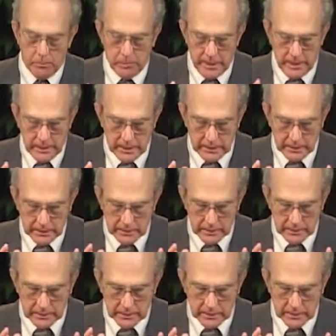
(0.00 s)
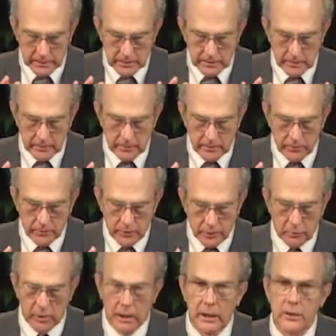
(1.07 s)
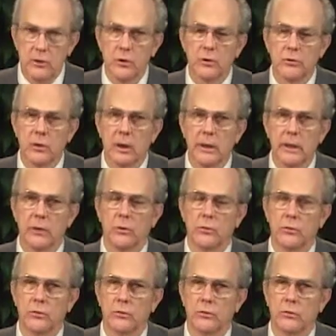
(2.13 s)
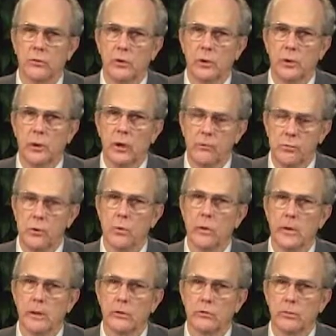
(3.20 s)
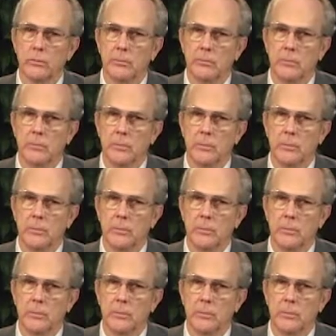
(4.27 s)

by the religious leaders of Judaism